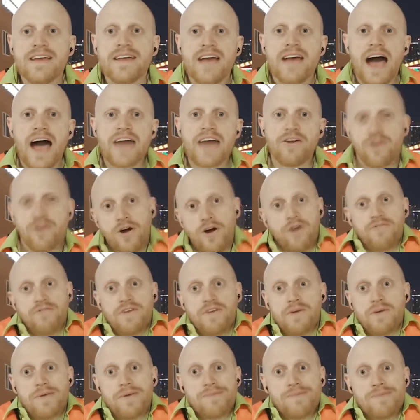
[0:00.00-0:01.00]
I don't know if
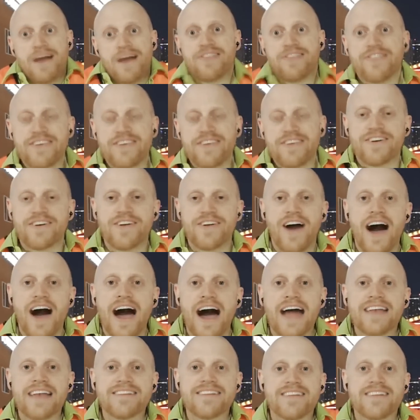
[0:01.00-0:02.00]
it'll be monthly or not.